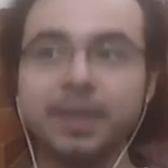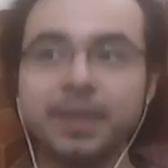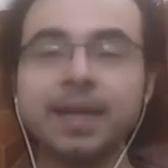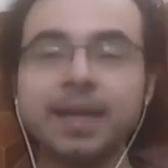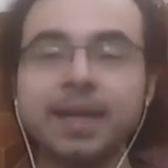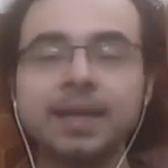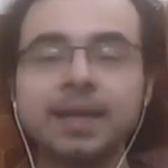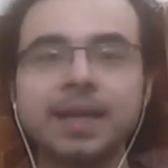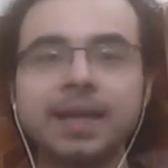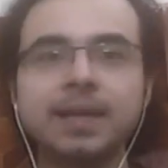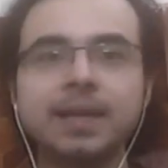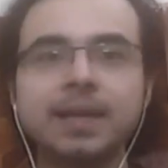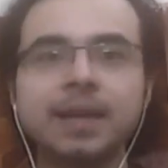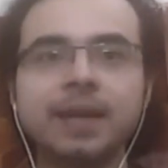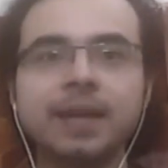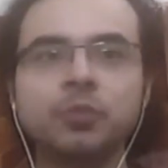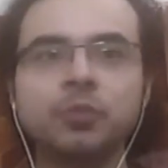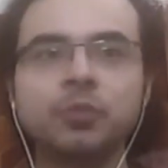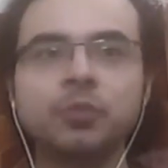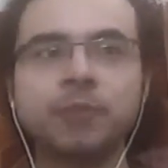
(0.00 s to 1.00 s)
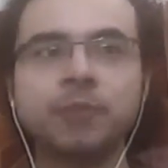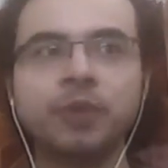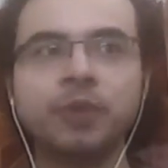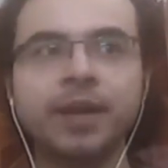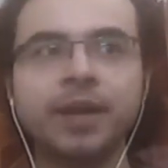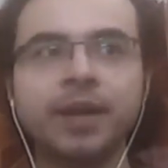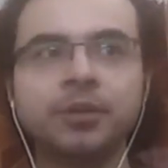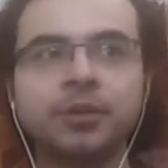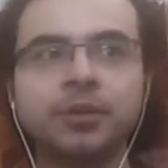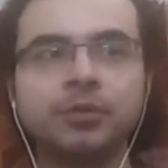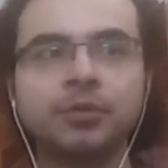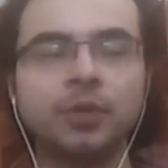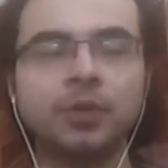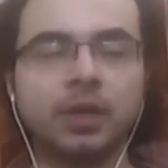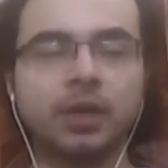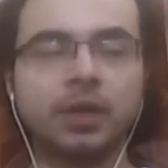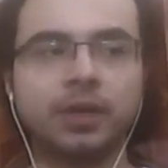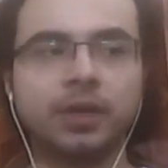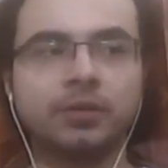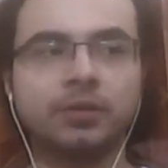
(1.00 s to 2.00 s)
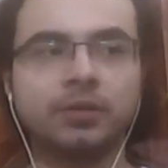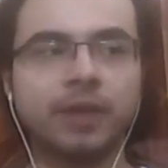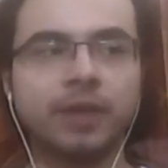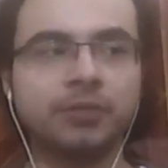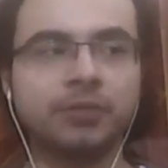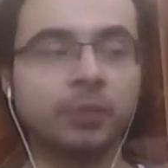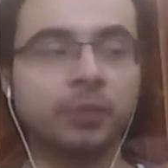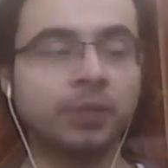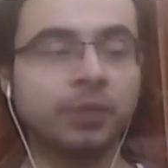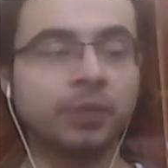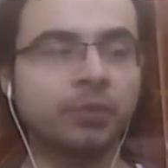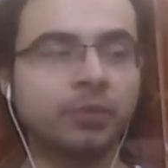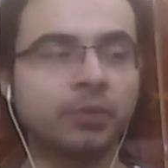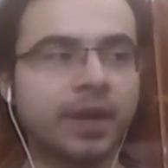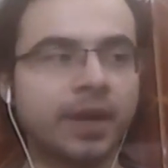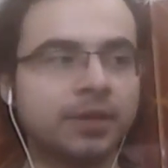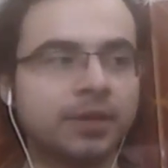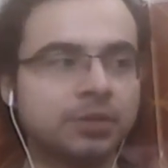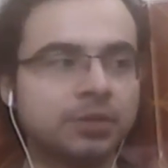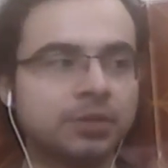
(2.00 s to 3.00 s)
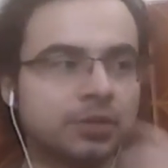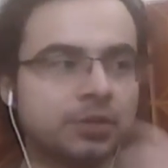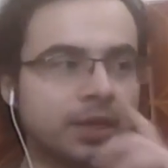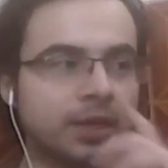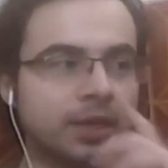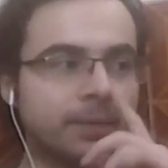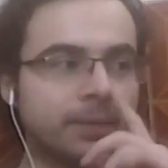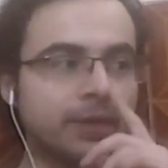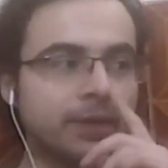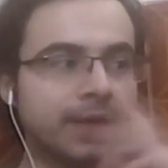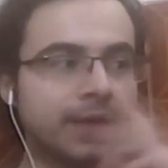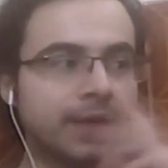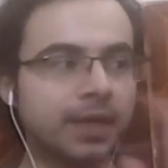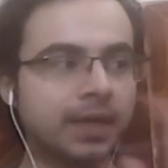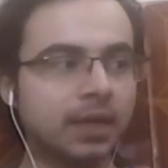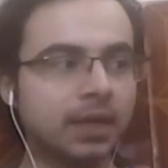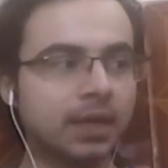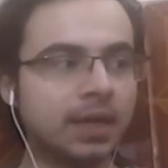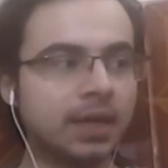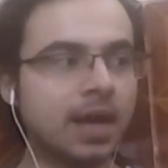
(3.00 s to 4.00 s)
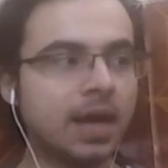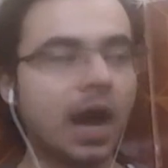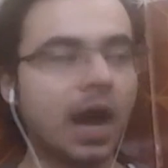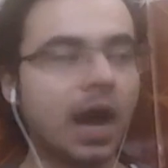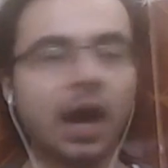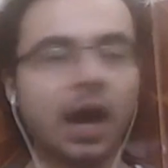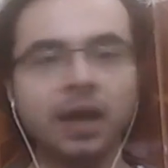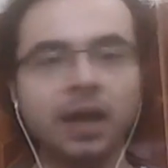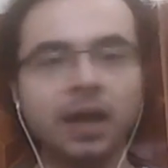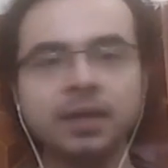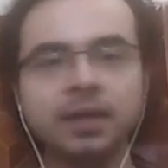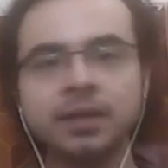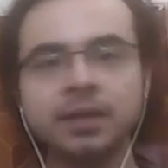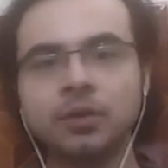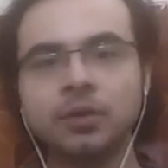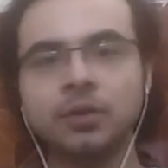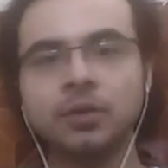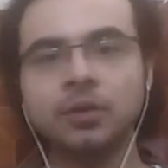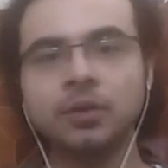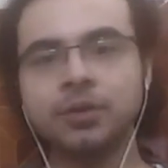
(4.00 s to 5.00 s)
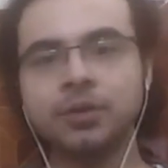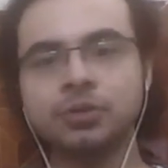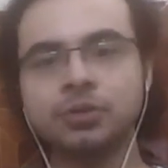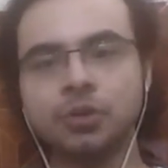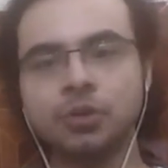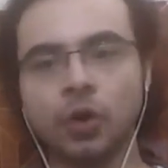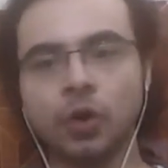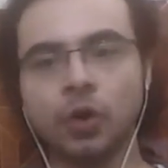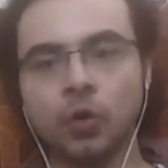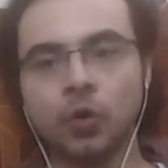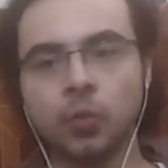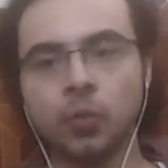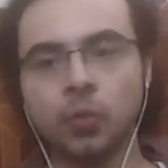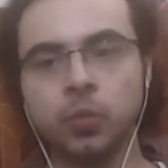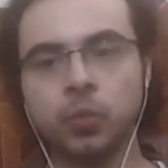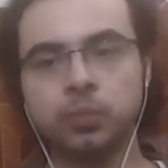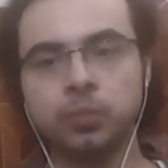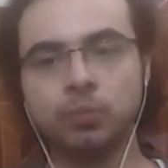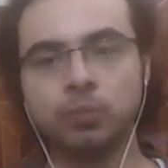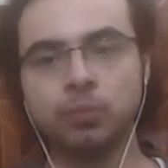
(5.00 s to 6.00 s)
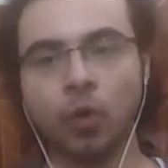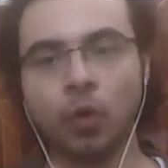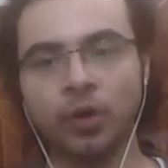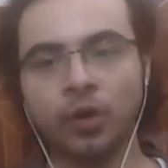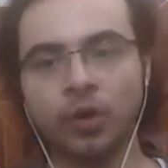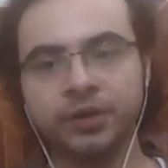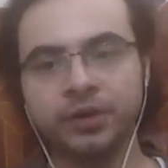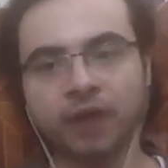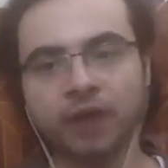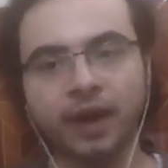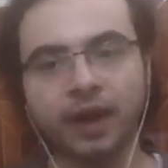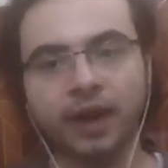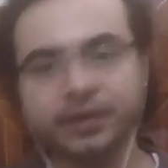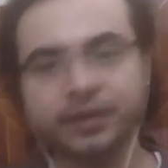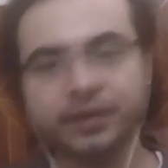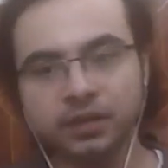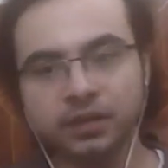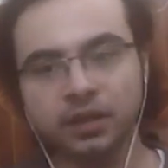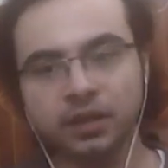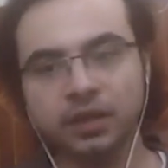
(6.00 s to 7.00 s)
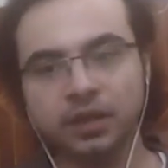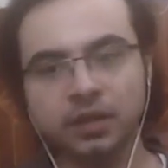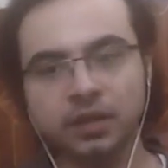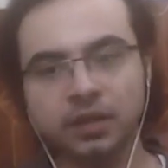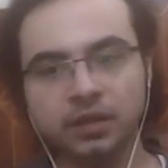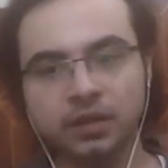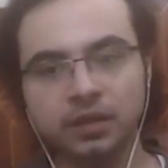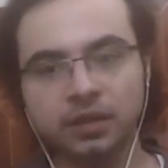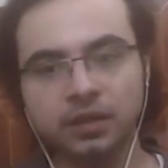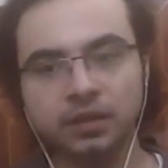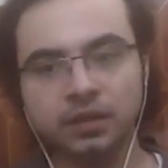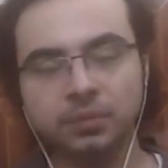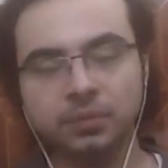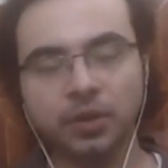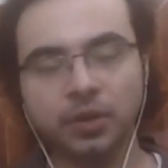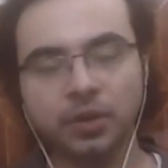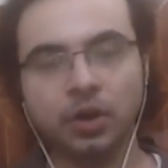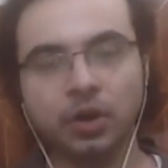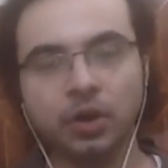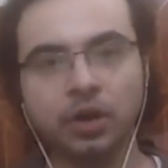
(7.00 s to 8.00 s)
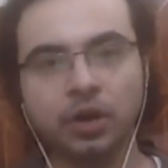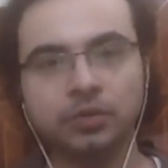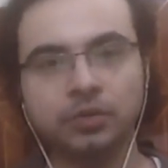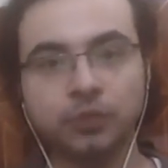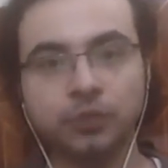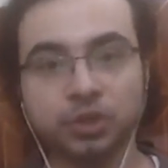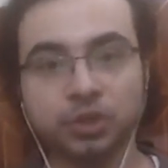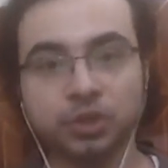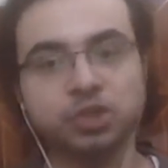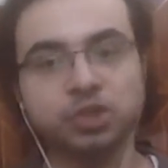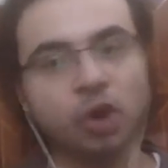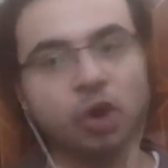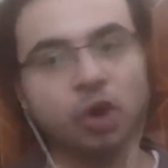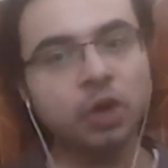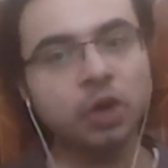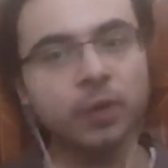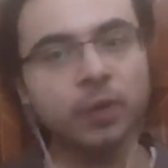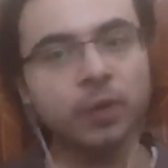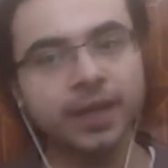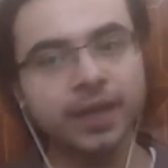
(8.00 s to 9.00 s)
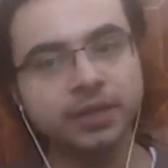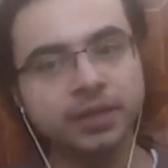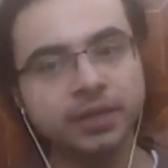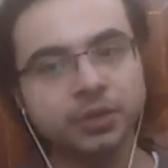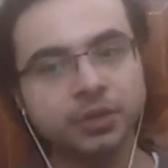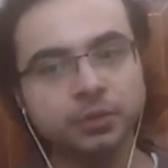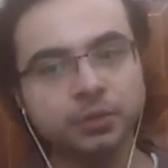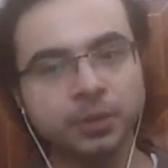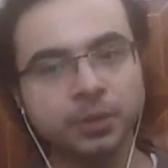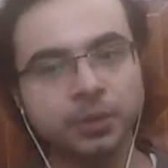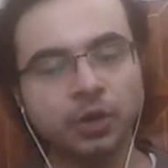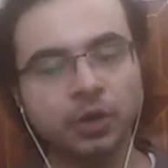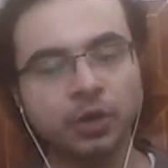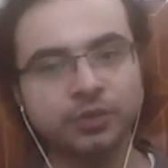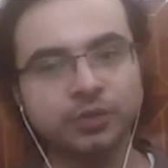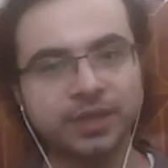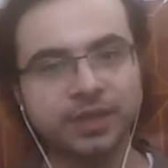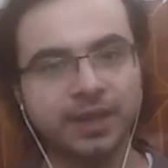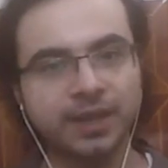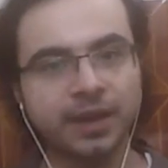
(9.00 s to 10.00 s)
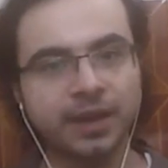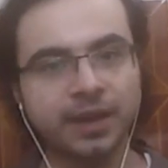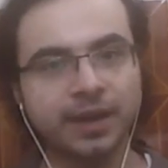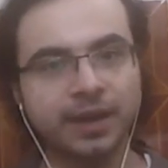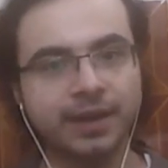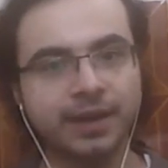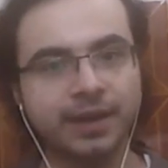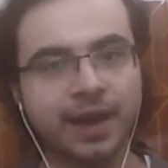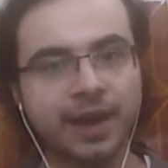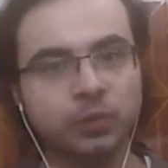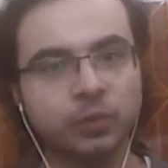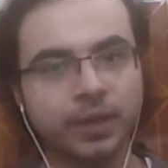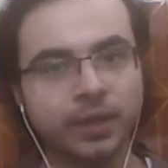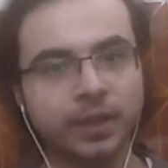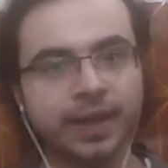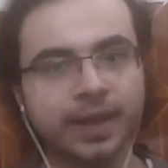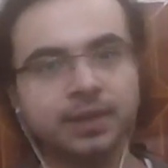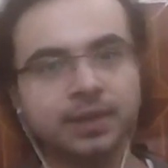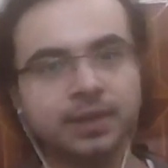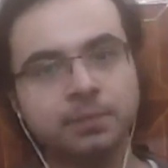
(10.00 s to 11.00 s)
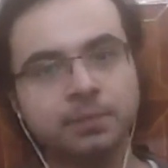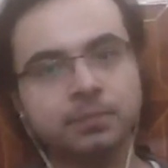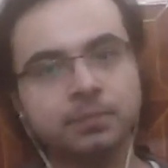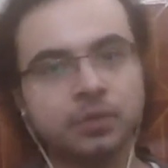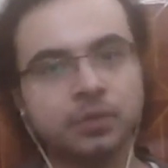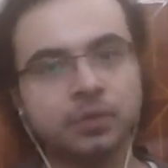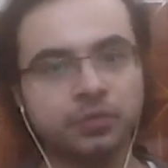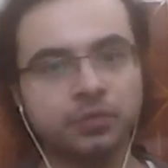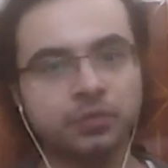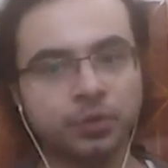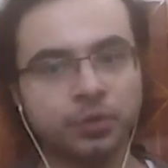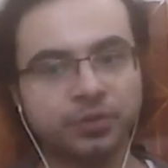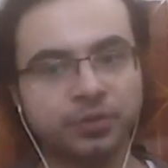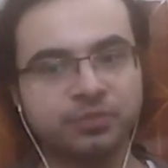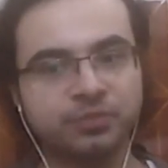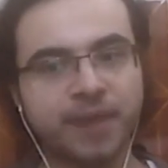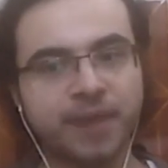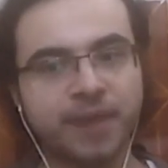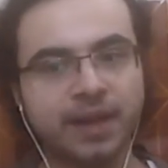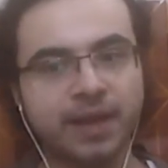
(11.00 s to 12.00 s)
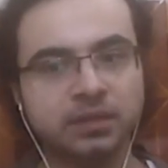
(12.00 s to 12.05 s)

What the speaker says: again, that's what I'm trying to think about. Like, are they going to go more darker because for shock value, because they think that will get them the viewers back?